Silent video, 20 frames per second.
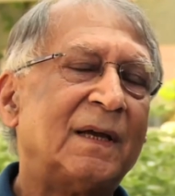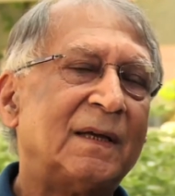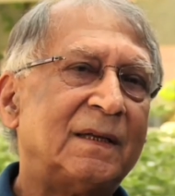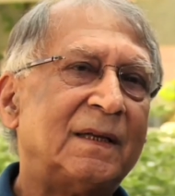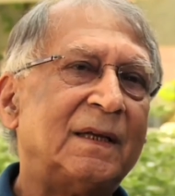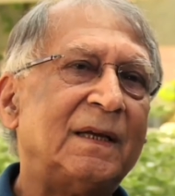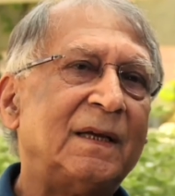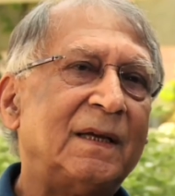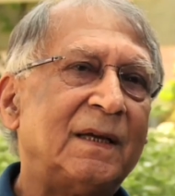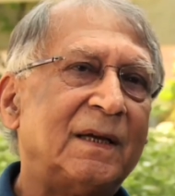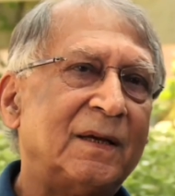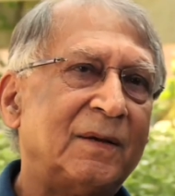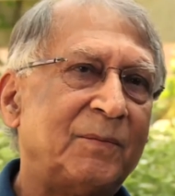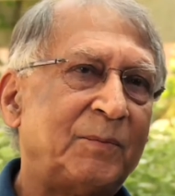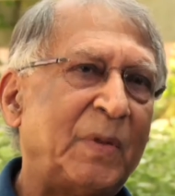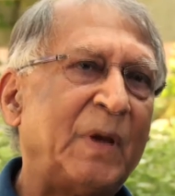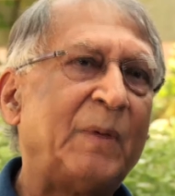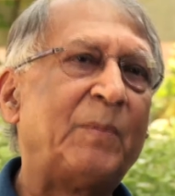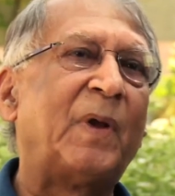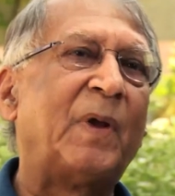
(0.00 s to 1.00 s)
the
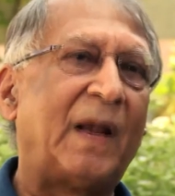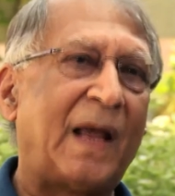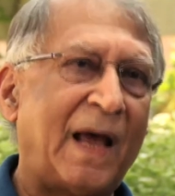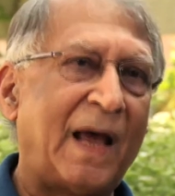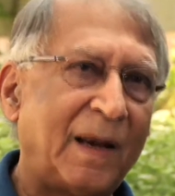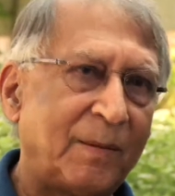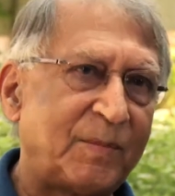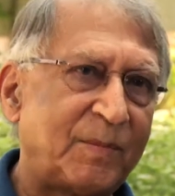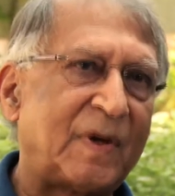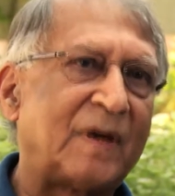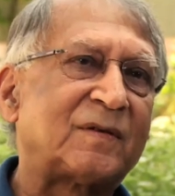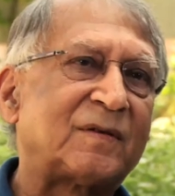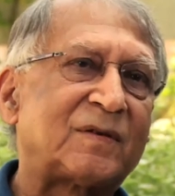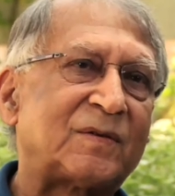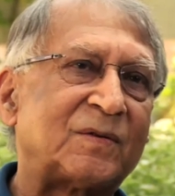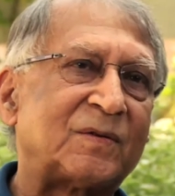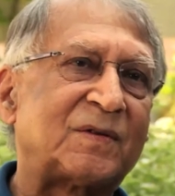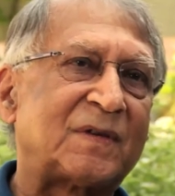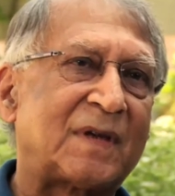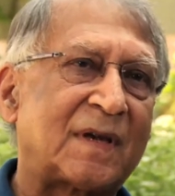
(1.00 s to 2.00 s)
people helped us
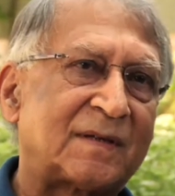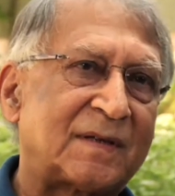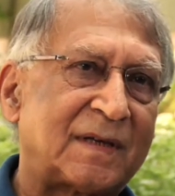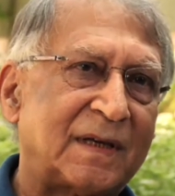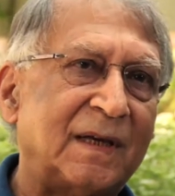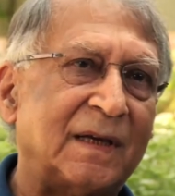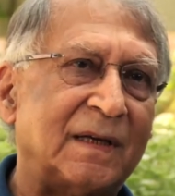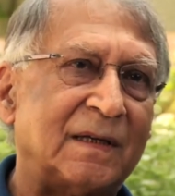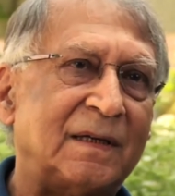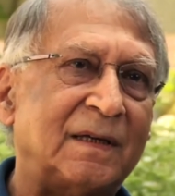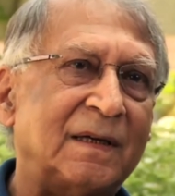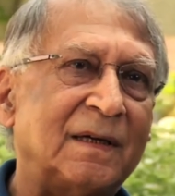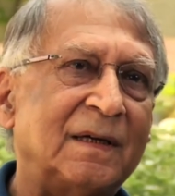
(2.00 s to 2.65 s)
to succeed.